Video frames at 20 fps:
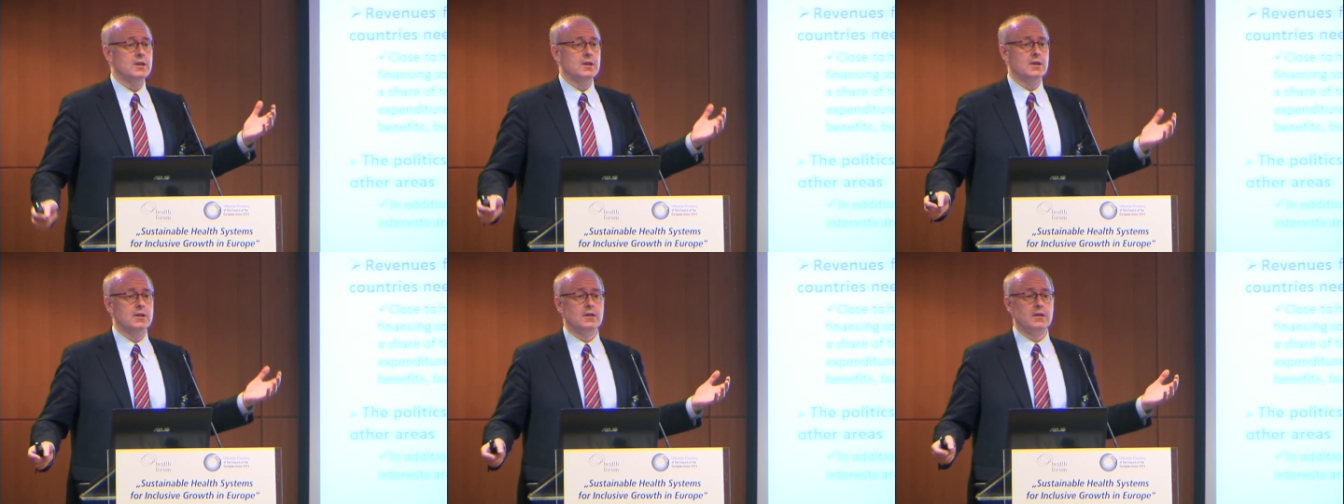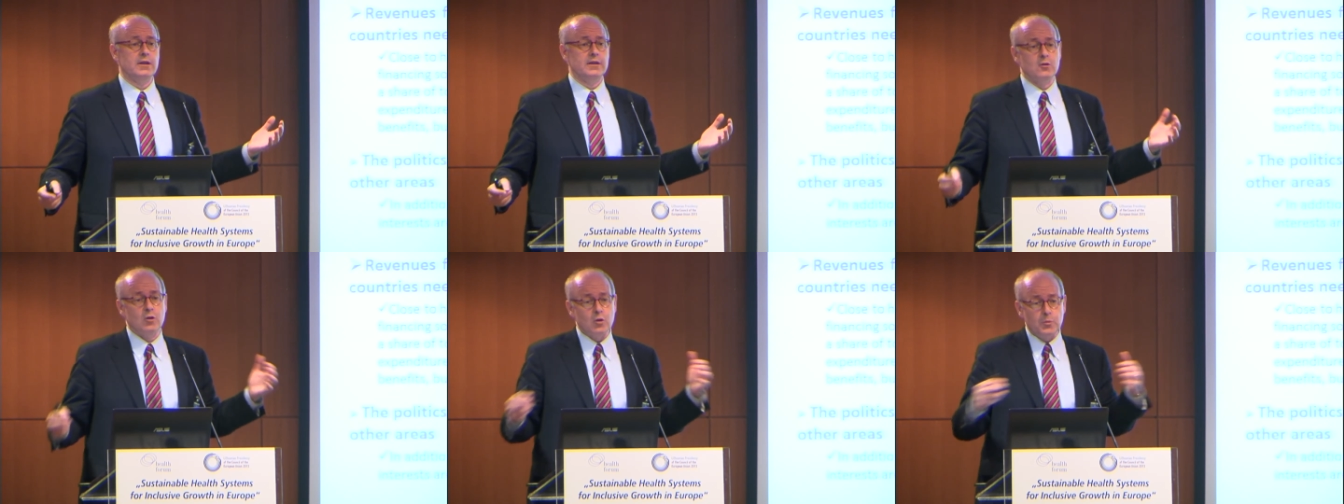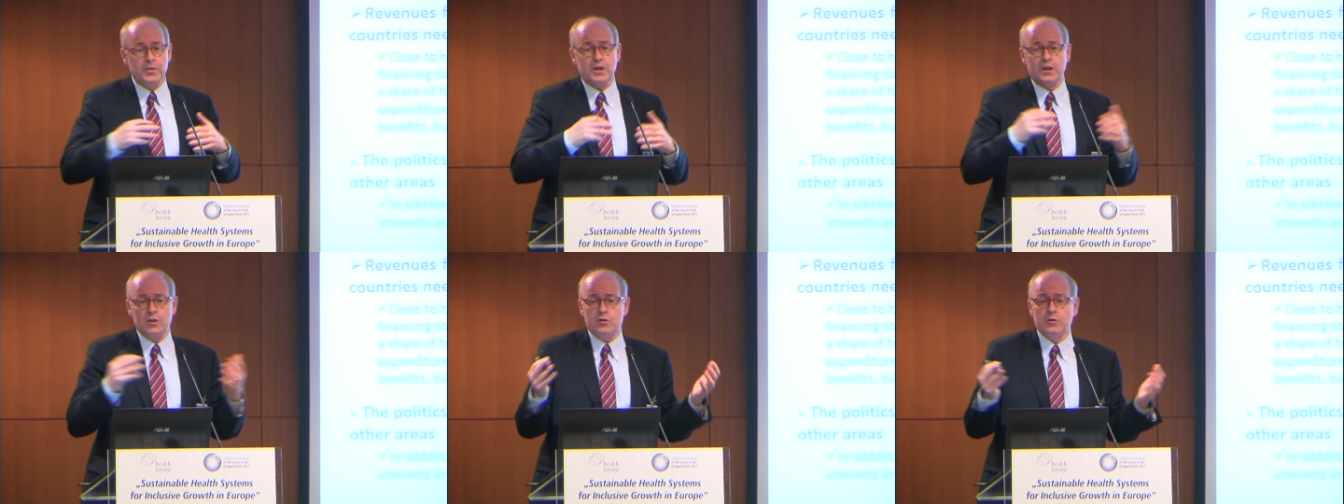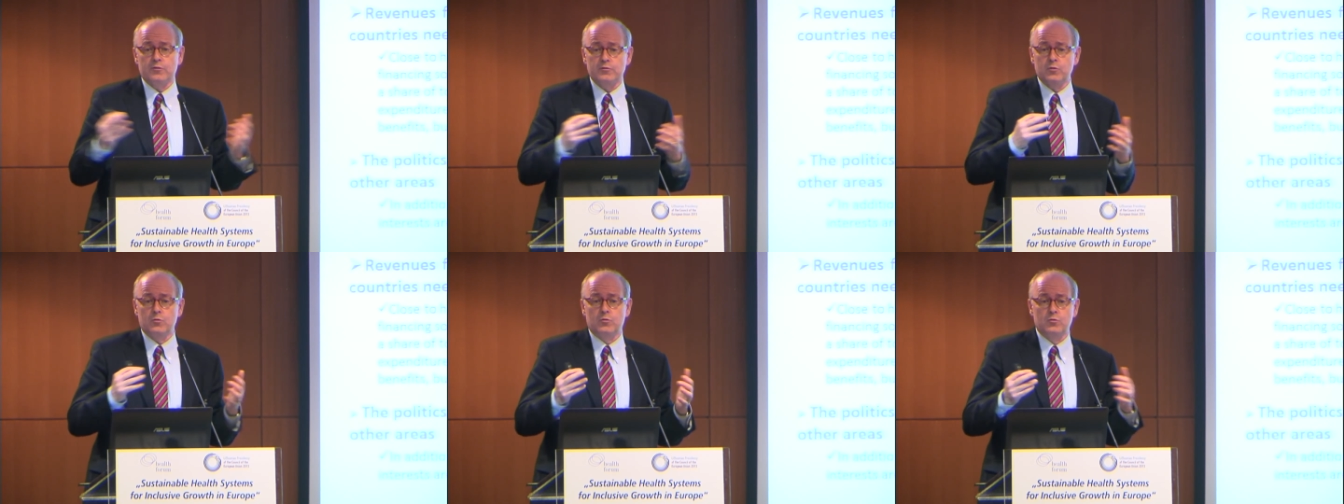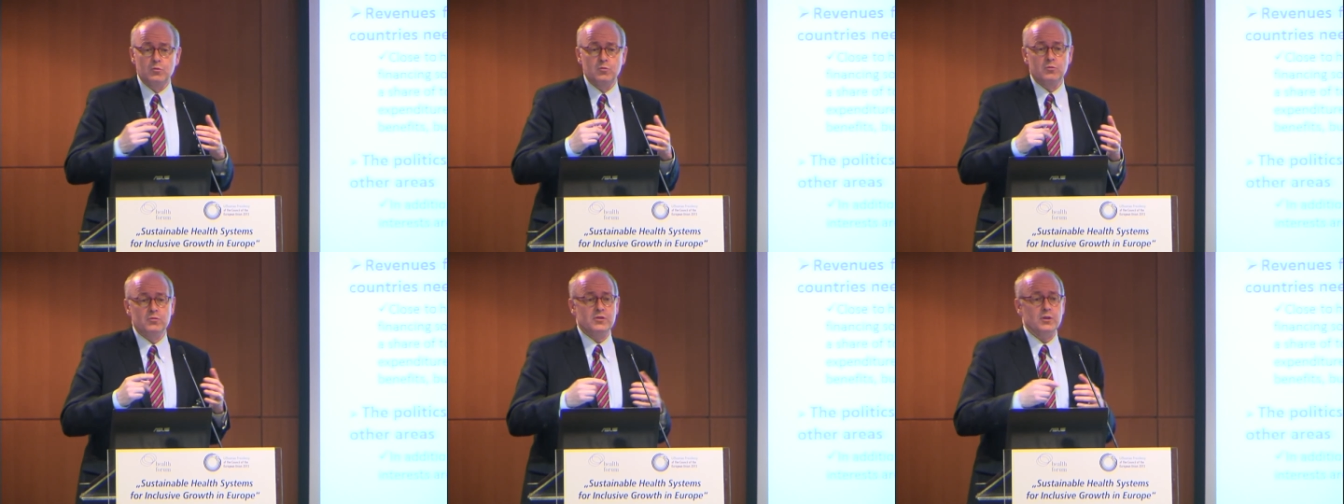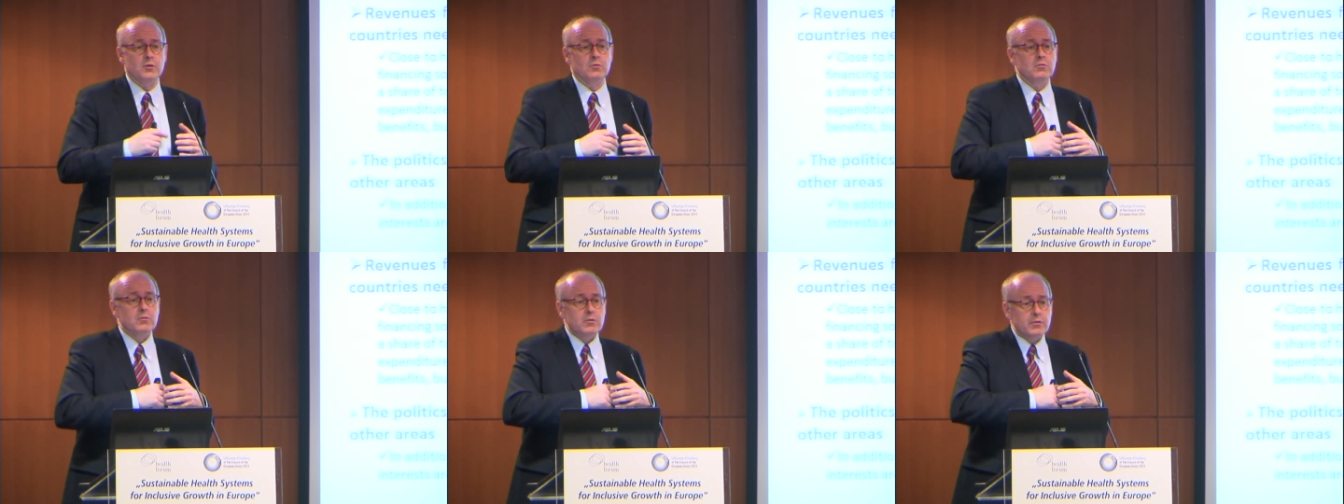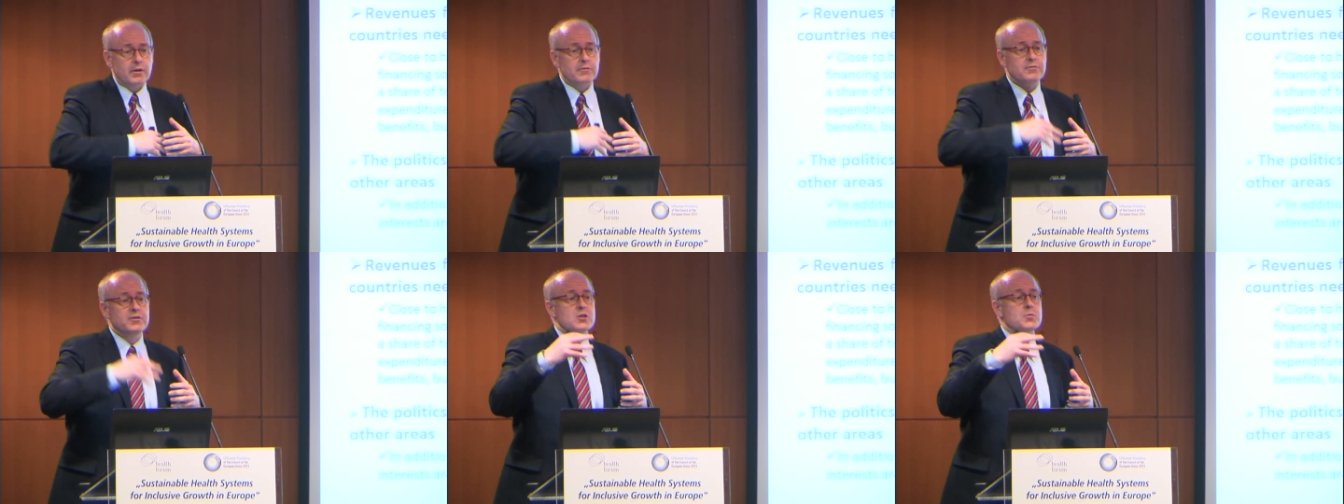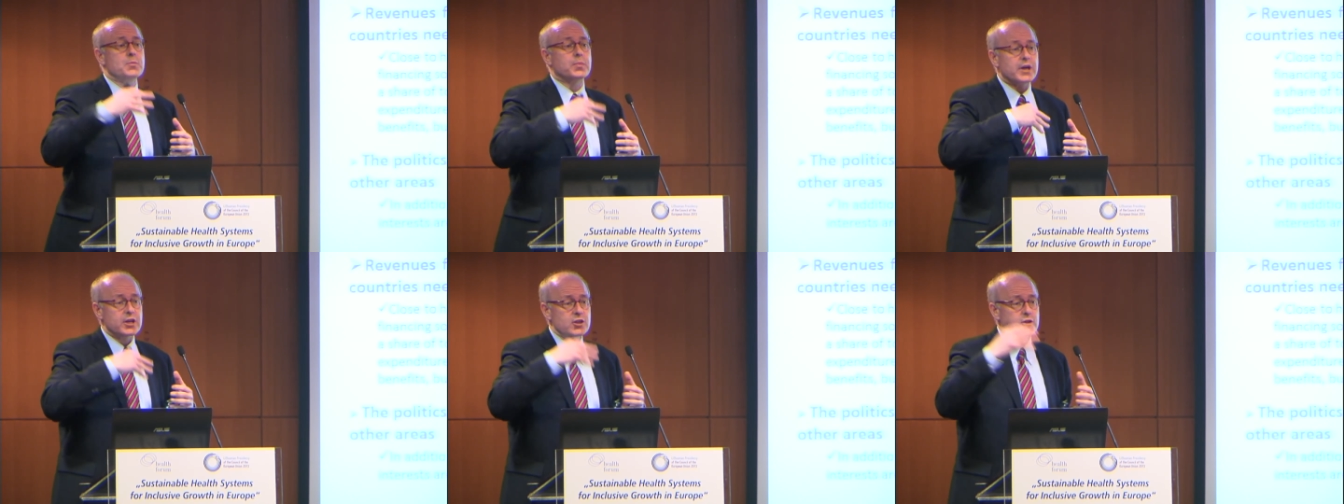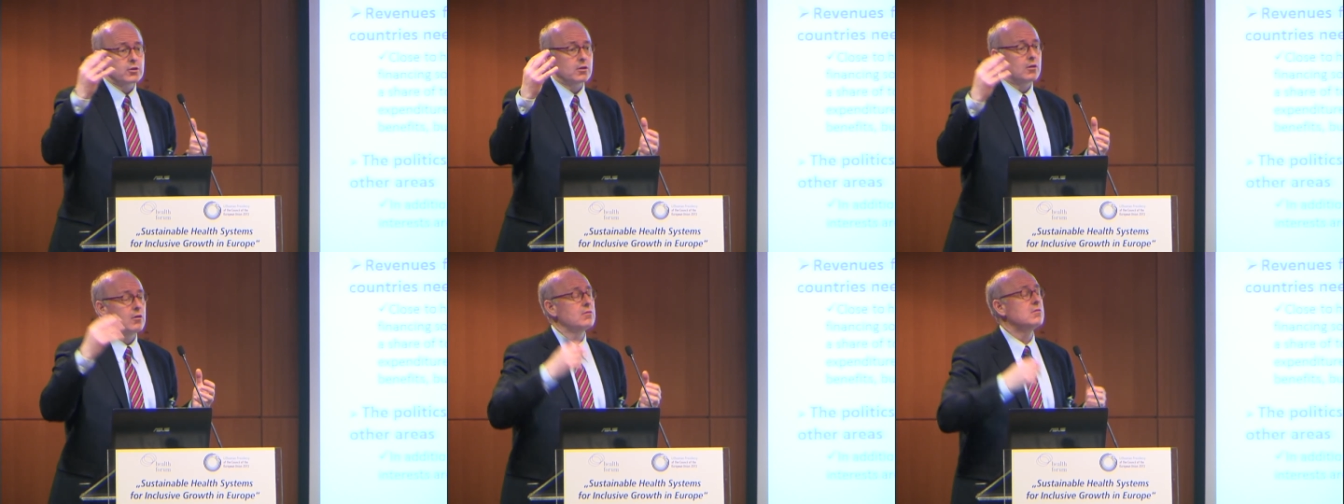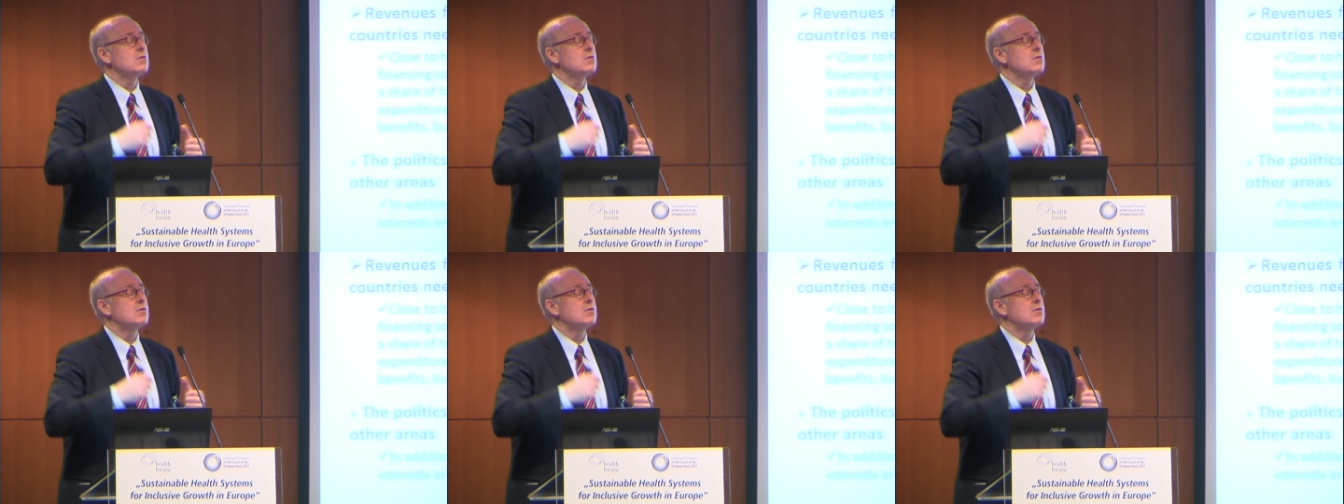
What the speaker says: and the combination of the two, so you have this pressure on